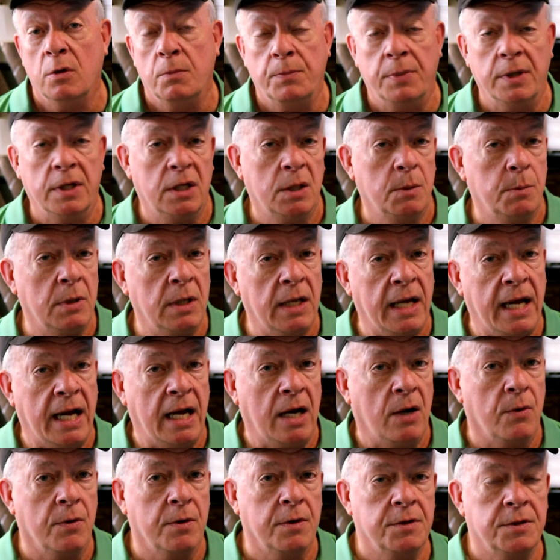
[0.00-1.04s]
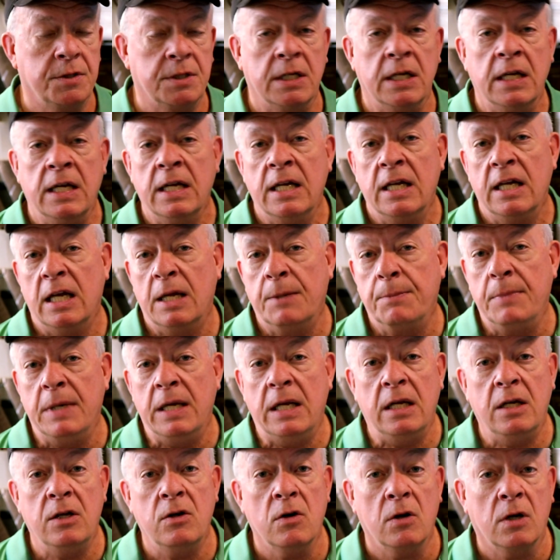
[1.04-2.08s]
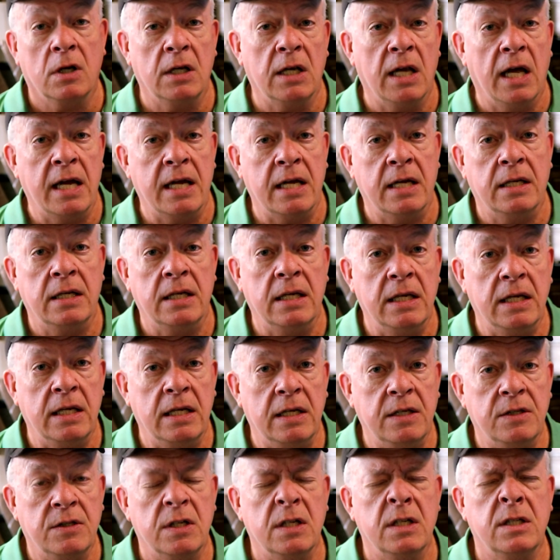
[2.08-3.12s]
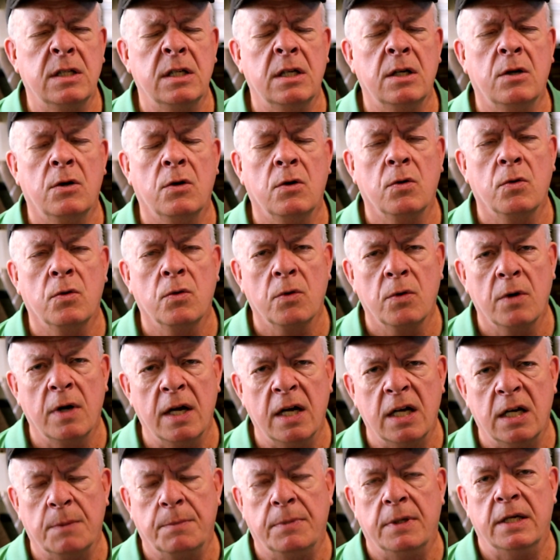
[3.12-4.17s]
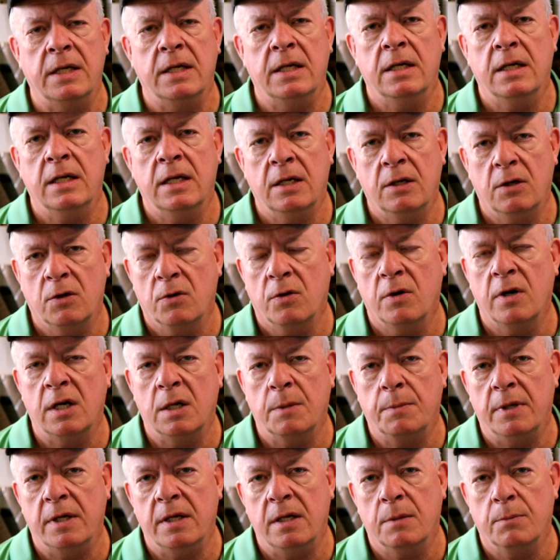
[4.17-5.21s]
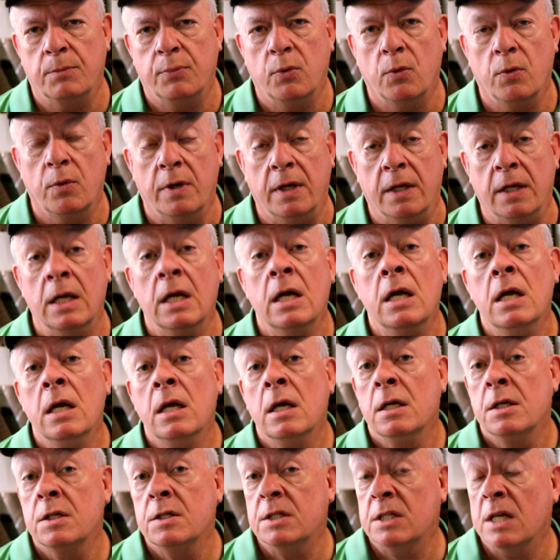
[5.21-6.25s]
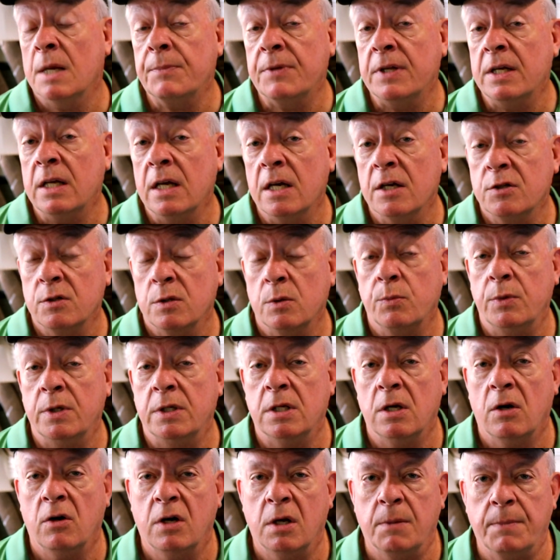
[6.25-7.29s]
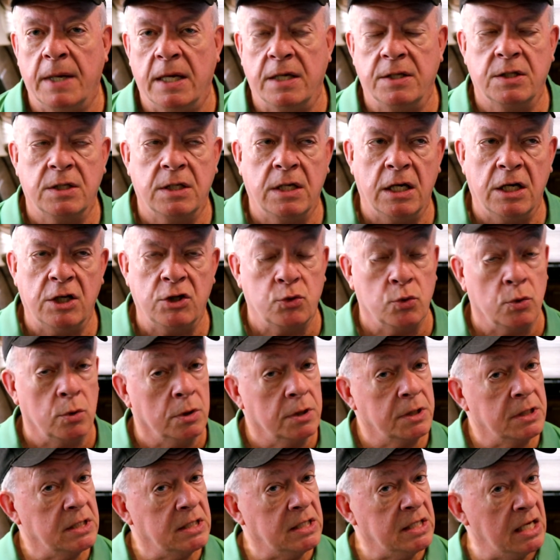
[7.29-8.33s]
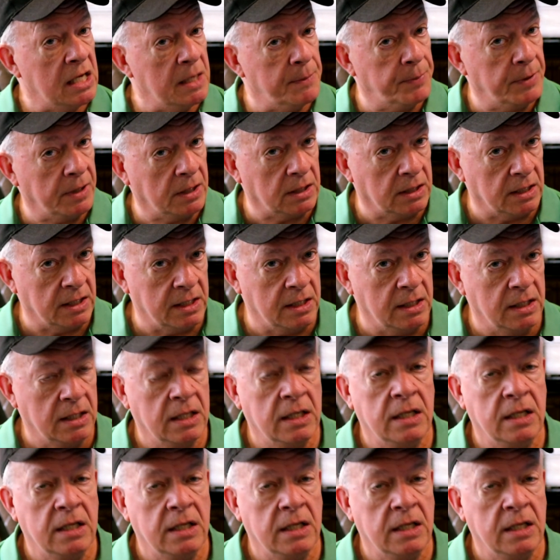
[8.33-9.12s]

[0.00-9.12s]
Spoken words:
billable hours and meeting your client needs is incredibly, incredibly important. Something else when we talk about schedule, typically